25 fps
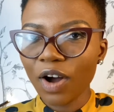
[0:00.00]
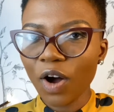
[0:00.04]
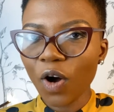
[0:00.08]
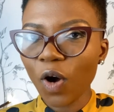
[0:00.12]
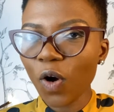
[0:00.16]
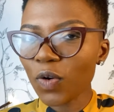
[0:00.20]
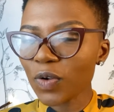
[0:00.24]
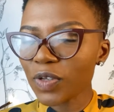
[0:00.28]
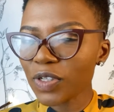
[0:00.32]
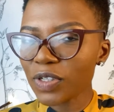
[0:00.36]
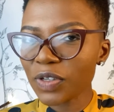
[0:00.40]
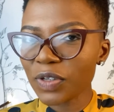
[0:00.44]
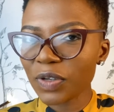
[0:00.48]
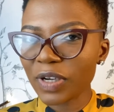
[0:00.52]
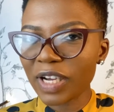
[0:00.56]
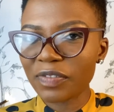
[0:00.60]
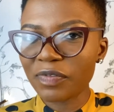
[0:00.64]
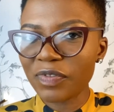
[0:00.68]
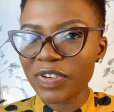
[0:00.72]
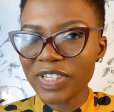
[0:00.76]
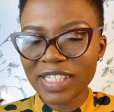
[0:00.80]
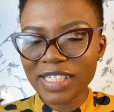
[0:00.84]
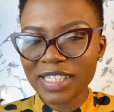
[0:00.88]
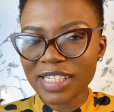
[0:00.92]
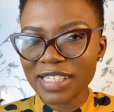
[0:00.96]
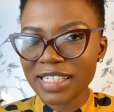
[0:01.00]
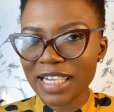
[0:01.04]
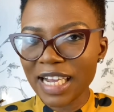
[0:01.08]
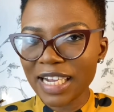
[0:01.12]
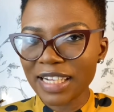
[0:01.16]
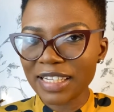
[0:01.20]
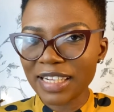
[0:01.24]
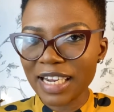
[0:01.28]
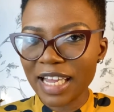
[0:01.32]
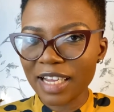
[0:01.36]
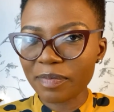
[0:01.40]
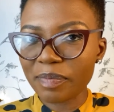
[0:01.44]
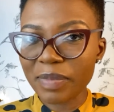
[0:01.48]
Also, you can visit a
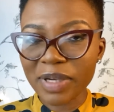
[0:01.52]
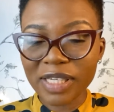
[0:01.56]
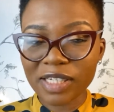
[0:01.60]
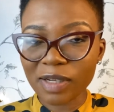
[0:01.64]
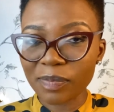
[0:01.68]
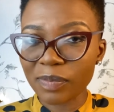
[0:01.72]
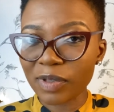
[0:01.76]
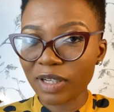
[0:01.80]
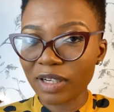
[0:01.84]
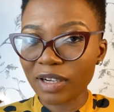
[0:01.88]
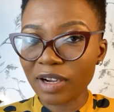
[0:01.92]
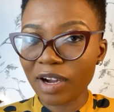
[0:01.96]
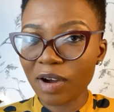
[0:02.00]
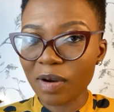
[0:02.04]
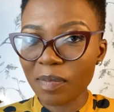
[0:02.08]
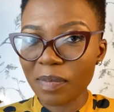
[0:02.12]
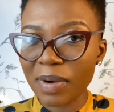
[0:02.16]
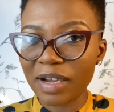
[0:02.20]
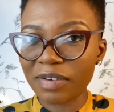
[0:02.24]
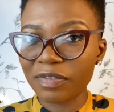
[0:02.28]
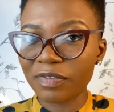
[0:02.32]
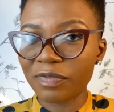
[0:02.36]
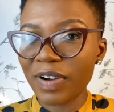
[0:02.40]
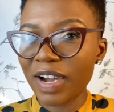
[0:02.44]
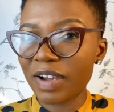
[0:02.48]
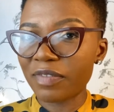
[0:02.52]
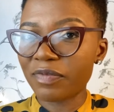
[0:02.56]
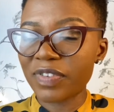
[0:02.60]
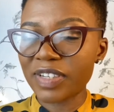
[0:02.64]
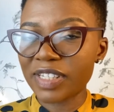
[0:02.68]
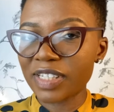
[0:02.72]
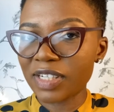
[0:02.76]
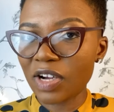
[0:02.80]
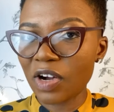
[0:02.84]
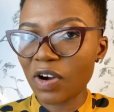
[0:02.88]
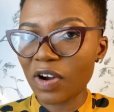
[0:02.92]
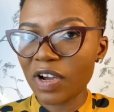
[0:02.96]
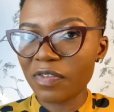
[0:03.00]
site like meetup.com and find
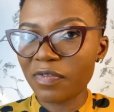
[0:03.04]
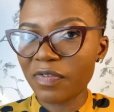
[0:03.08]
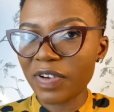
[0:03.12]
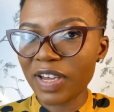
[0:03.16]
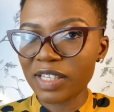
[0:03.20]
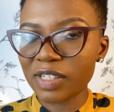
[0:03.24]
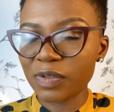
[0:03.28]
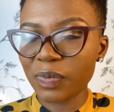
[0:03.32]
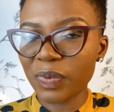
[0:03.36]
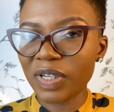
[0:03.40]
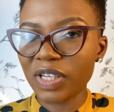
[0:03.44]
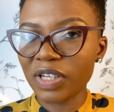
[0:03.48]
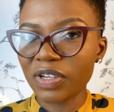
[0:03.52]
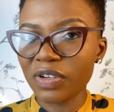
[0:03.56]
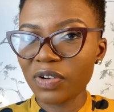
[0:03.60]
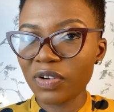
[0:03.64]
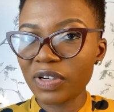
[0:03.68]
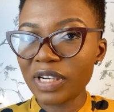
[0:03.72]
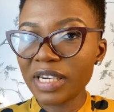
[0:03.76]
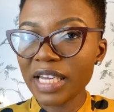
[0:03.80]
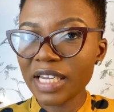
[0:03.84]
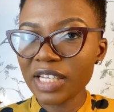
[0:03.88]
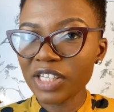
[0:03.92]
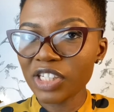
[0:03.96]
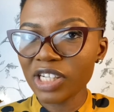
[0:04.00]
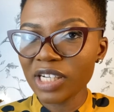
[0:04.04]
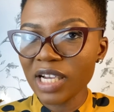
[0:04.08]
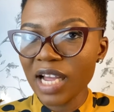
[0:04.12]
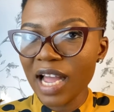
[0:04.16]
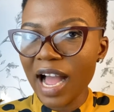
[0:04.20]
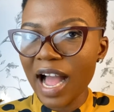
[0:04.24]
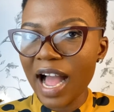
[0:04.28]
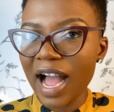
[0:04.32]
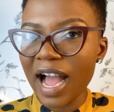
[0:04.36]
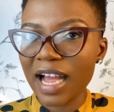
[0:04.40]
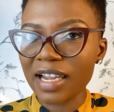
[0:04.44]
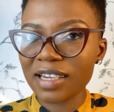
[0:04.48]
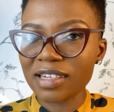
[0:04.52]
physical events within your niche
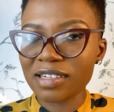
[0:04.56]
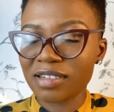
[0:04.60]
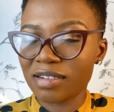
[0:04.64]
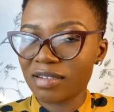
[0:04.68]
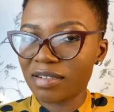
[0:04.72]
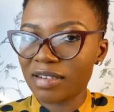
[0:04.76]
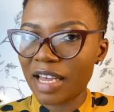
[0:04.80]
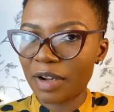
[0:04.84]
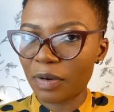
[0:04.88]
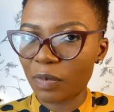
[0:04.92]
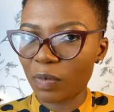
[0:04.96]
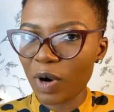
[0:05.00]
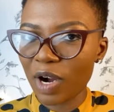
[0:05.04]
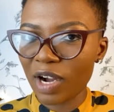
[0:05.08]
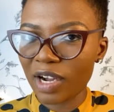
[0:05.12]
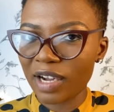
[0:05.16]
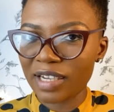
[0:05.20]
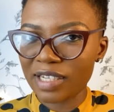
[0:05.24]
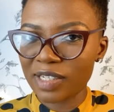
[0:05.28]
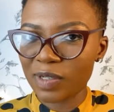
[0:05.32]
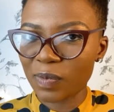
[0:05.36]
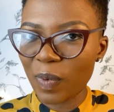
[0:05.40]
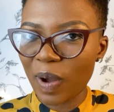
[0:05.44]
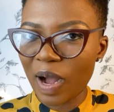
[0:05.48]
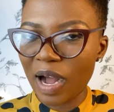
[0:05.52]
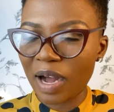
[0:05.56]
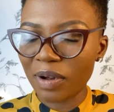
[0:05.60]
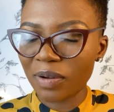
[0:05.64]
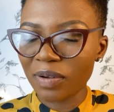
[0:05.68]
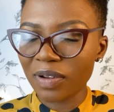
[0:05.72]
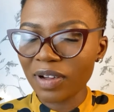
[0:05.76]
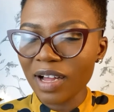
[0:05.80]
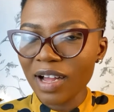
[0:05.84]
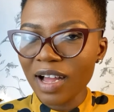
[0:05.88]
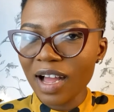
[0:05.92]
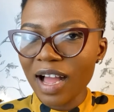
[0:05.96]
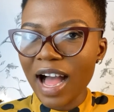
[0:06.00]
and network as well.